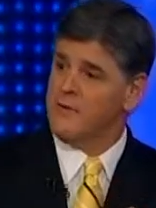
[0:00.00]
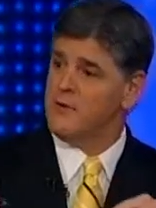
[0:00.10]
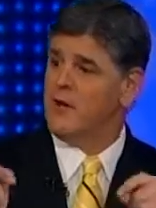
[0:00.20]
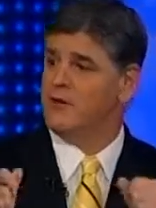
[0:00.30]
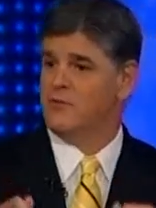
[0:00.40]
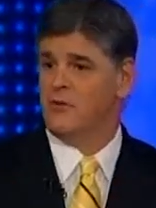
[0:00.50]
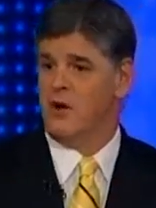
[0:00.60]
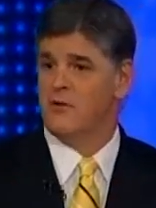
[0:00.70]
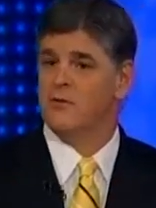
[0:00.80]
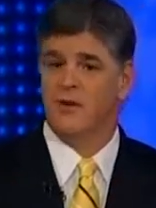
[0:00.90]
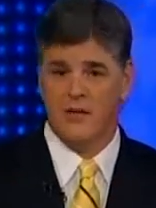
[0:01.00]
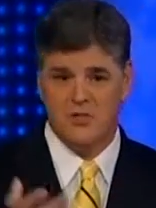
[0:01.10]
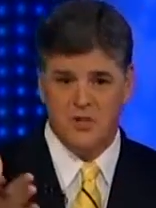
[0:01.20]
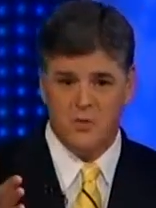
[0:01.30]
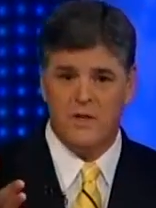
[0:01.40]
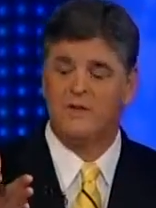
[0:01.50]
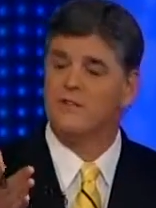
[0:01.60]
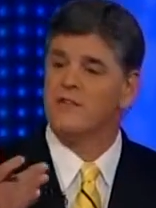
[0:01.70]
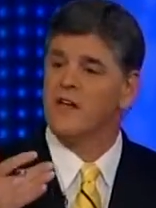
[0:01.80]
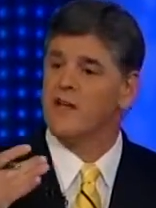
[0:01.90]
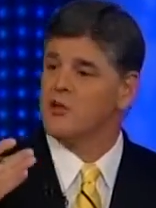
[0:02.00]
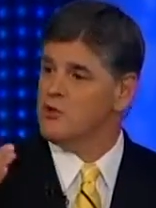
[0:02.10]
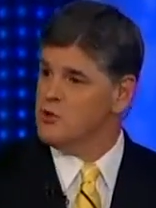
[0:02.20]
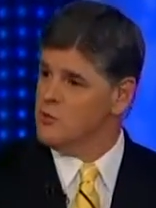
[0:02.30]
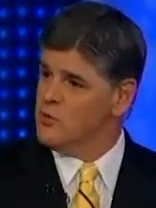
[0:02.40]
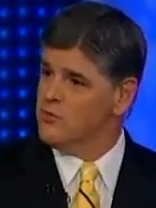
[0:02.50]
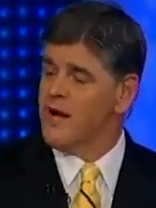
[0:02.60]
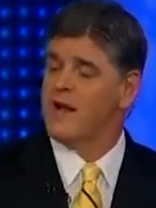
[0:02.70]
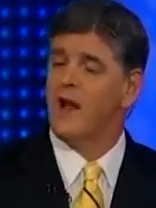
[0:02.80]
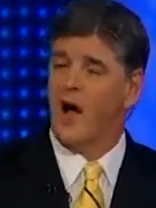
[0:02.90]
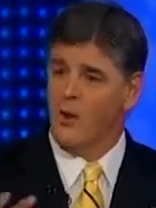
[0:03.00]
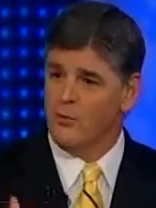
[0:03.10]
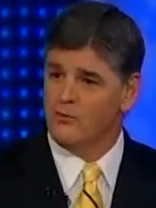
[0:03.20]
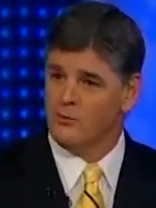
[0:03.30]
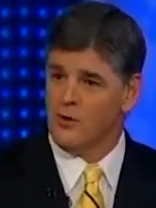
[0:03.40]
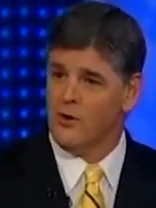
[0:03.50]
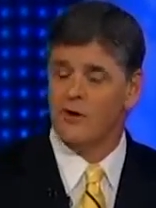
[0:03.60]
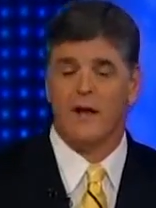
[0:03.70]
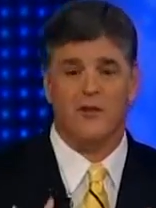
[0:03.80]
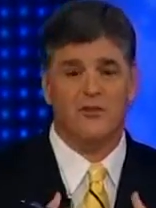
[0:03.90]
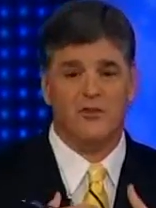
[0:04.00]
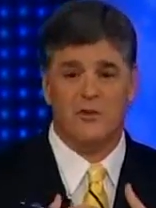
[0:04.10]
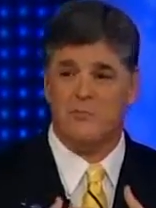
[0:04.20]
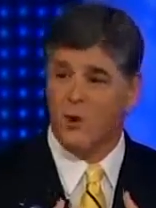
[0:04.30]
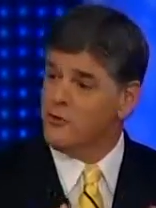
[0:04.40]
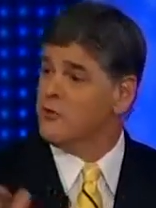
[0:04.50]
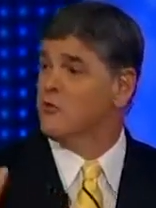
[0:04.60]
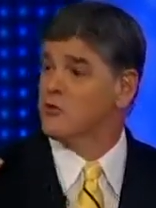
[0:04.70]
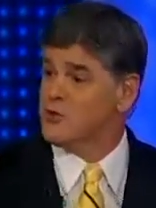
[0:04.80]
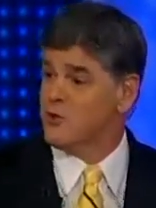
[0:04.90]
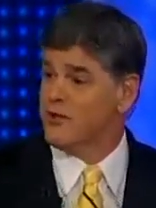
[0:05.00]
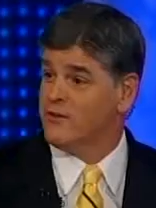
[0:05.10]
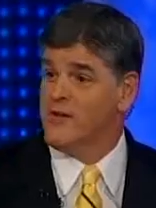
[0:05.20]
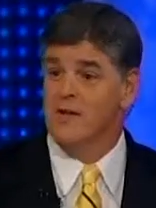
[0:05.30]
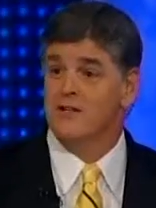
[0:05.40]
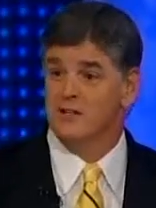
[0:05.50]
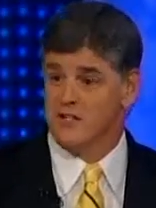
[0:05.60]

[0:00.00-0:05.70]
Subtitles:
time you guys are on, or the next 2 weeks, and say you were right, I was wrong, and I'll send you both to Ruth's Chris to